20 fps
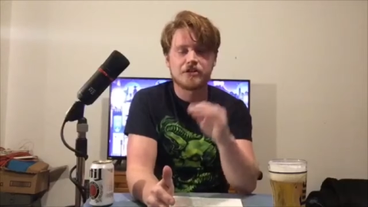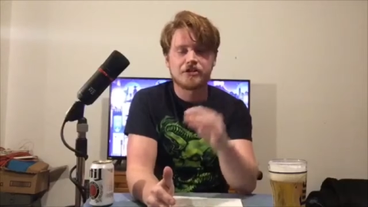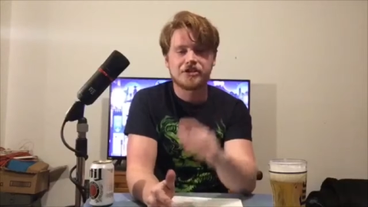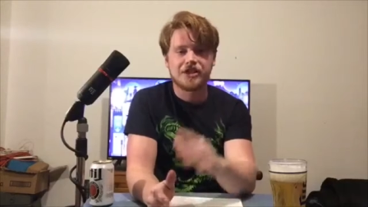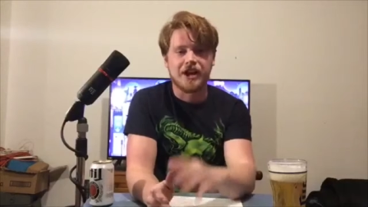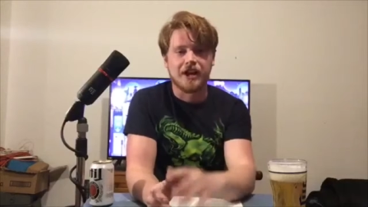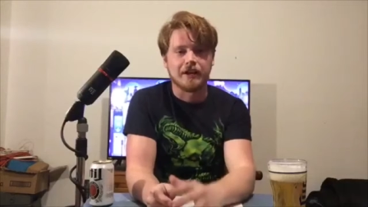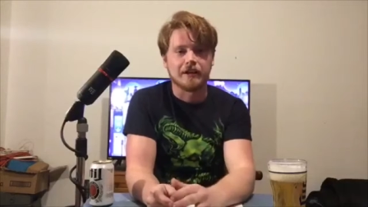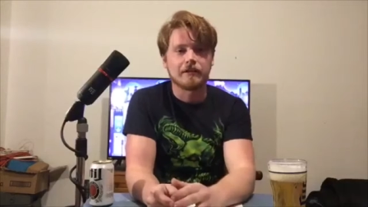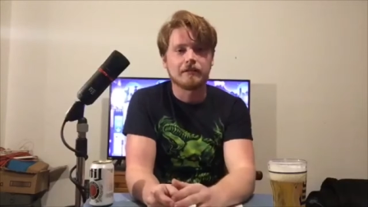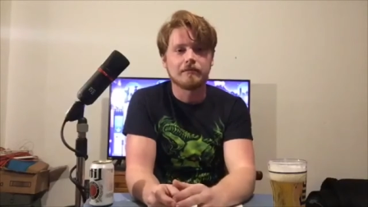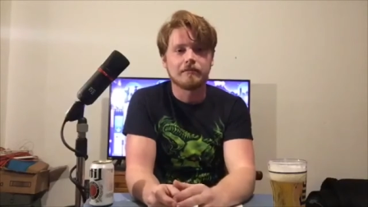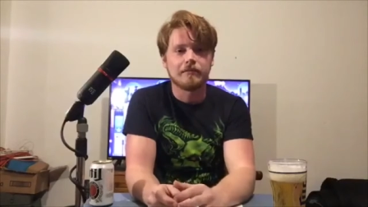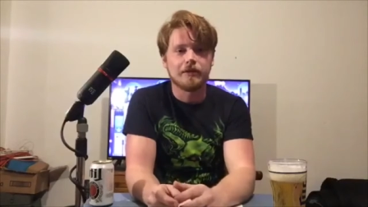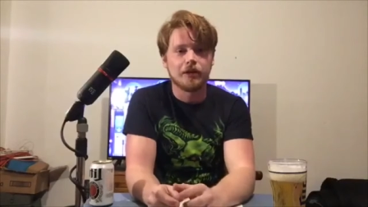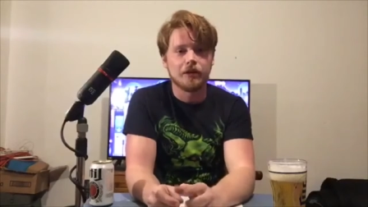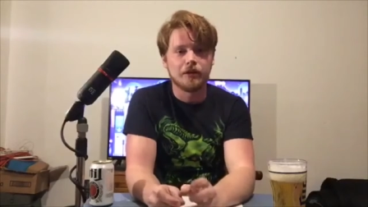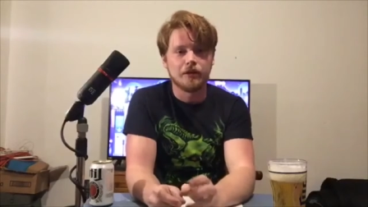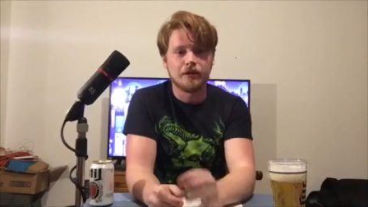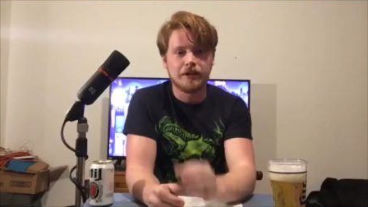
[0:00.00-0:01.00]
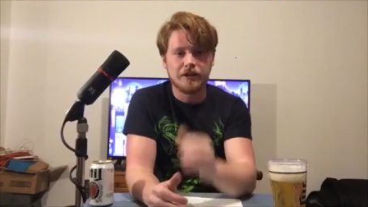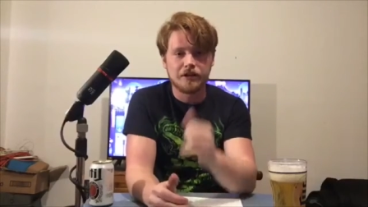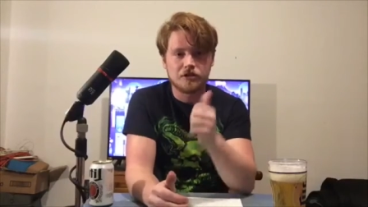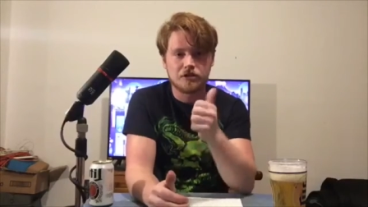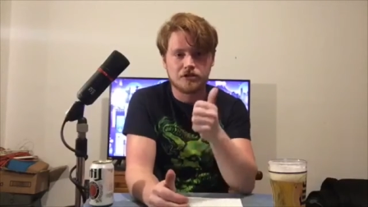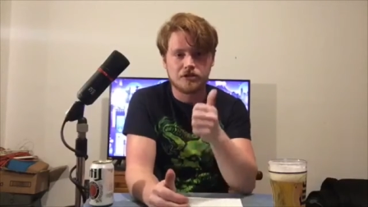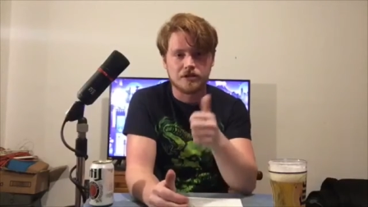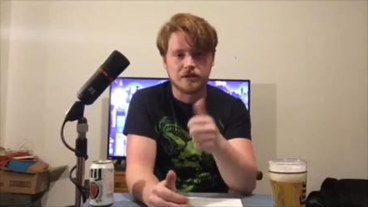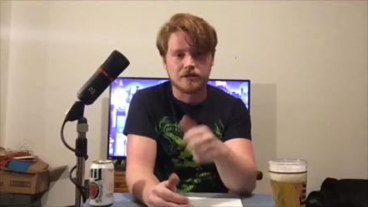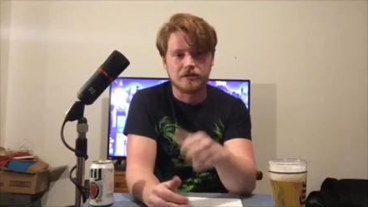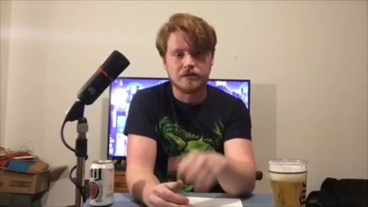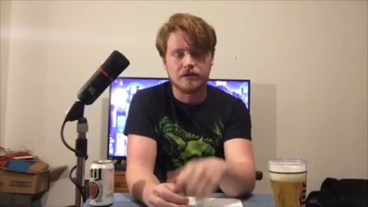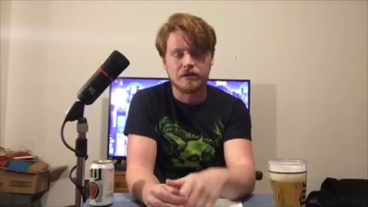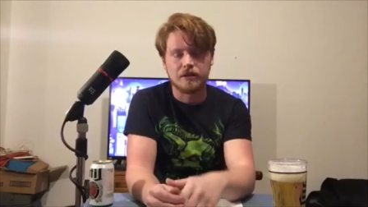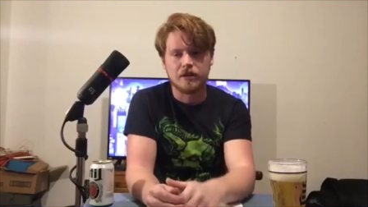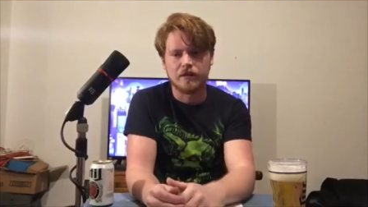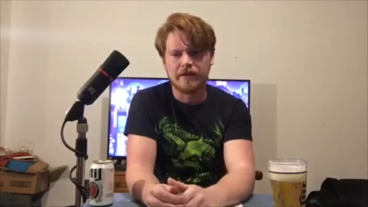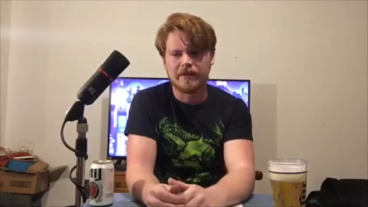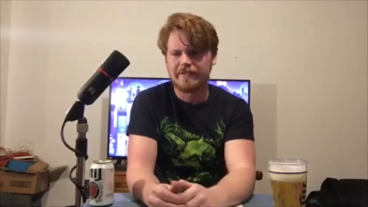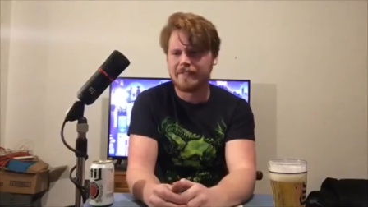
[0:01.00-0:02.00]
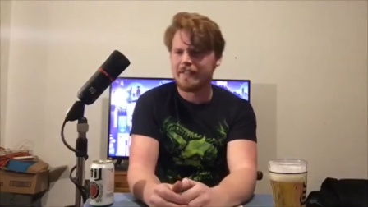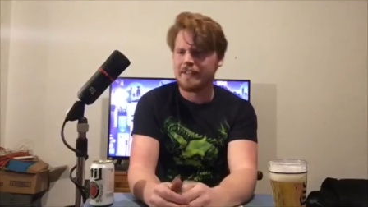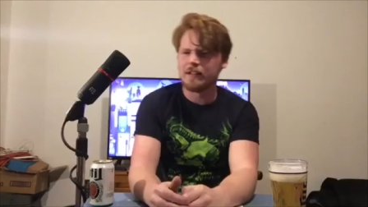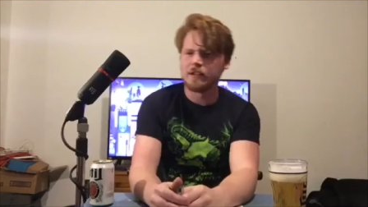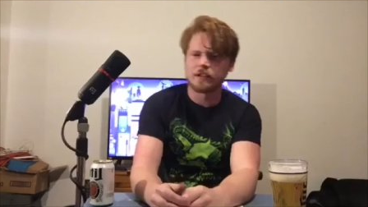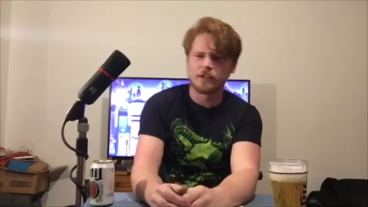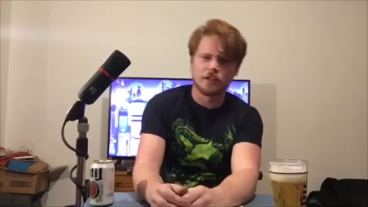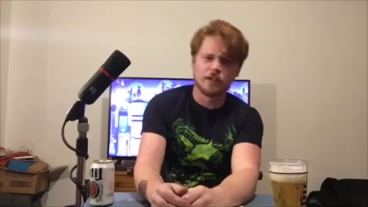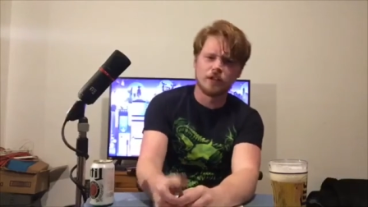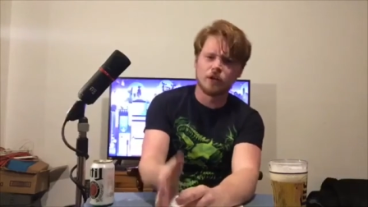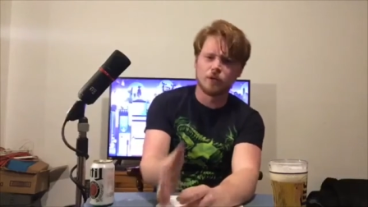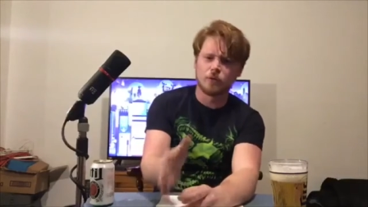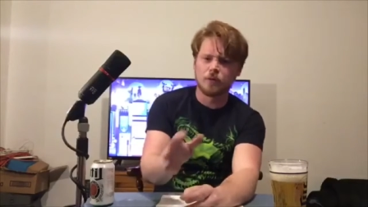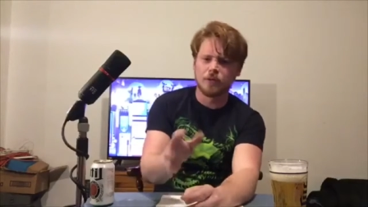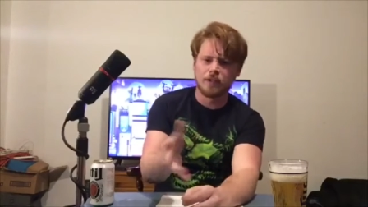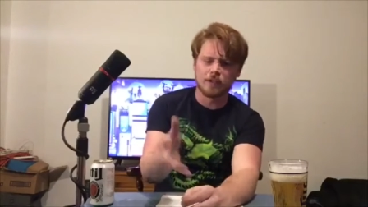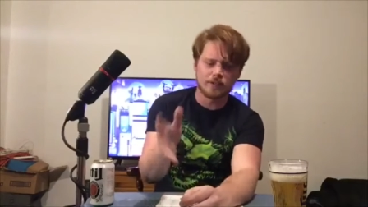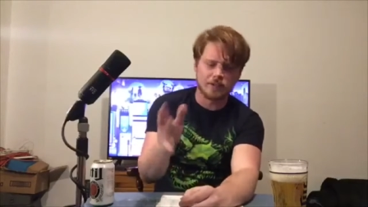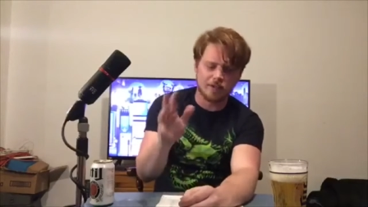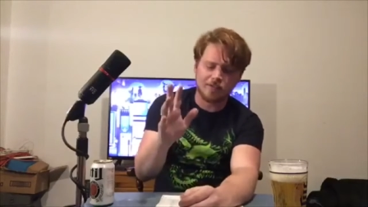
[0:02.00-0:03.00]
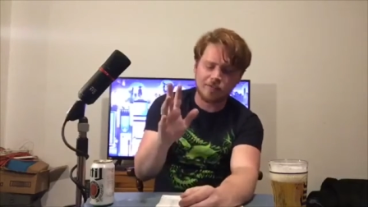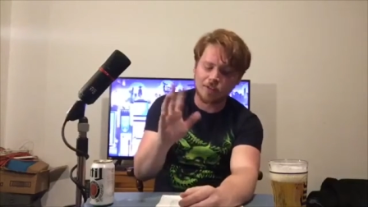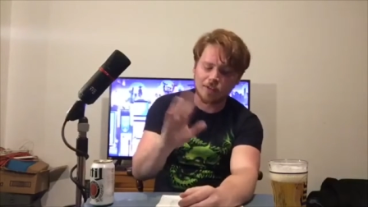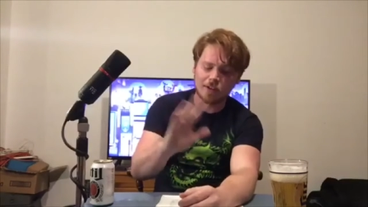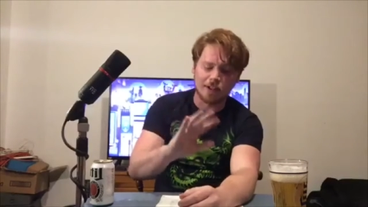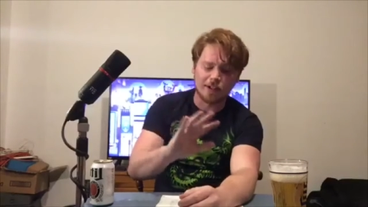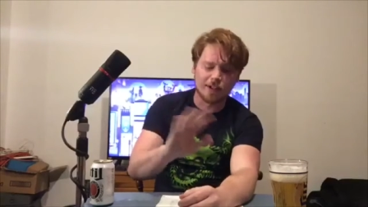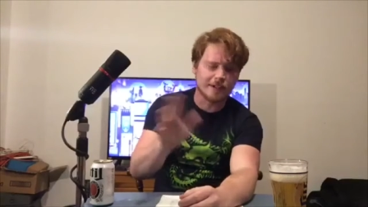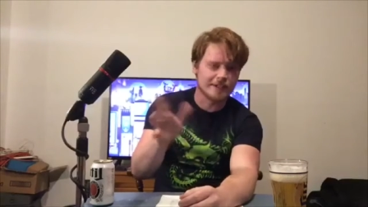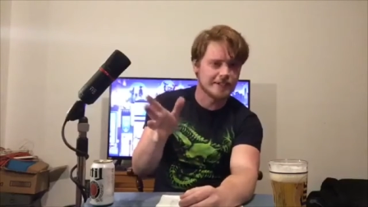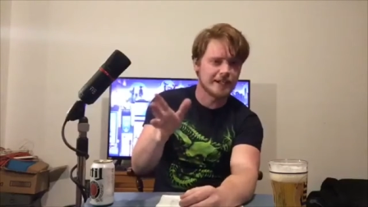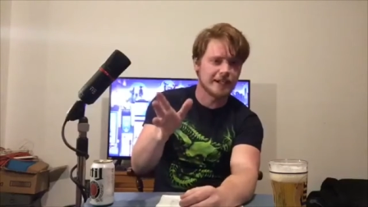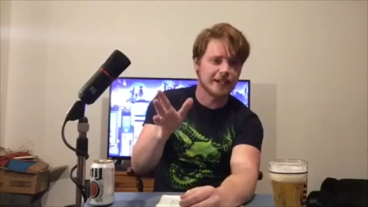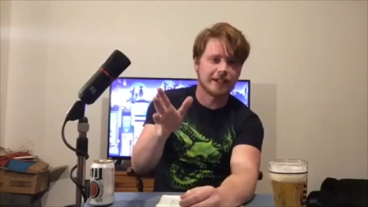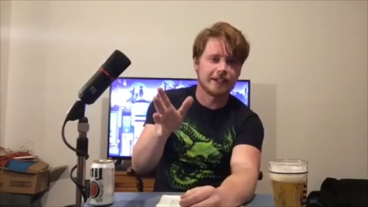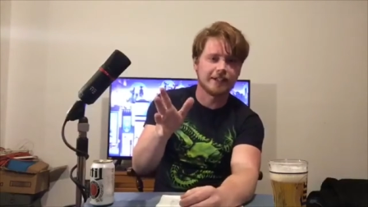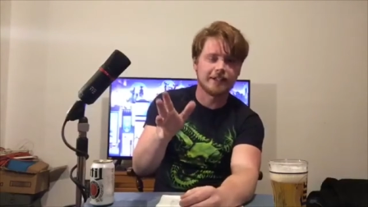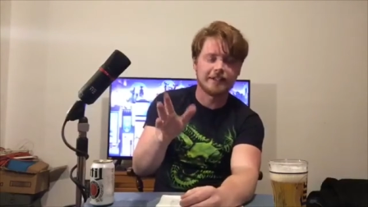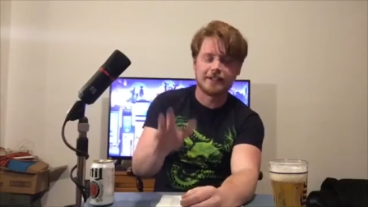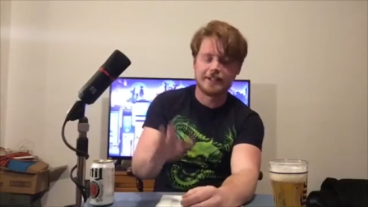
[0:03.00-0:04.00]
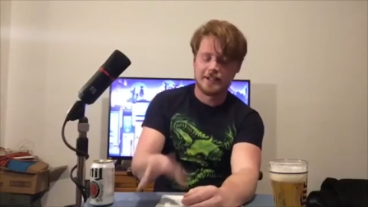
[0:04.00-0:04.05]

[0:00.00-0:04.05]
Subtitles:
signed. They're interested. You know, they look a little reluctant for like a second.